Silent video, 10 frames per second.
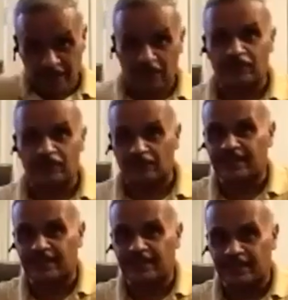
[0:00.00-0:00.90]
So this
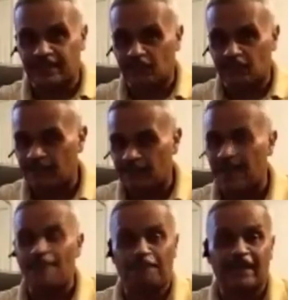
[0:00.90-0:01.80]
is, and I'm
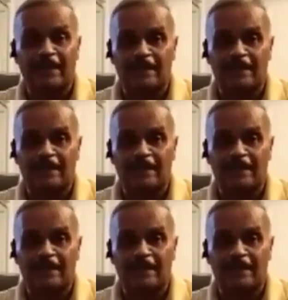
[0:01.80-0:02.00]
playing.